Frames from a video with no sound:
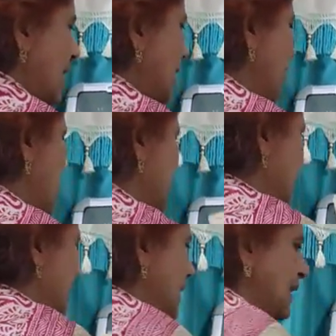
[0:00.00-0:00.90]
If a
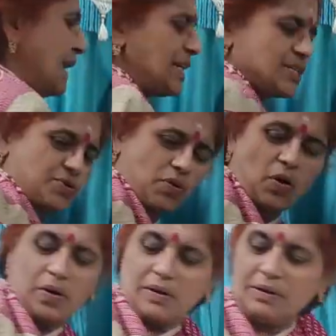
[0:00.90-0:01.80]
perpendicular is
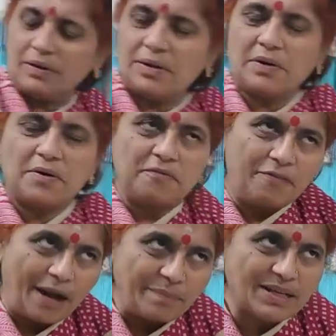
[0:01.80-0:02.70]
drawn
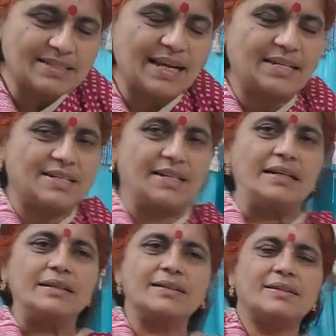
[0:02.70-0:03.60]
from the center
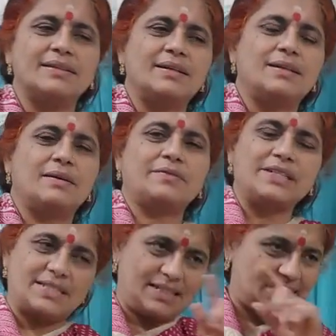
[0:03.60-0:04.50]
of the
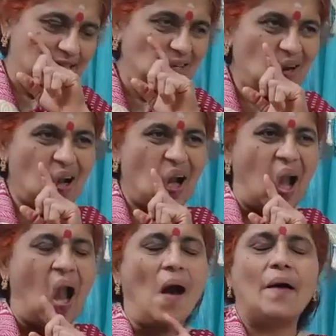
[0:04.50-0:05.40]
circle
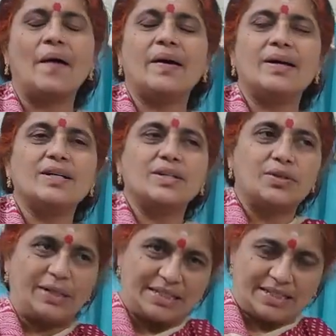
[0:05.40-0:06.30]

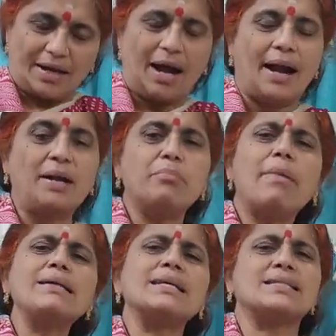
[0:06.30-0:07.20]
to its chord,
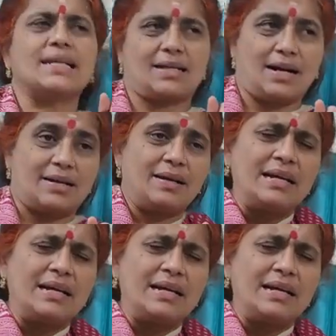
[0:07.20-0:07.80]
bisect the chord.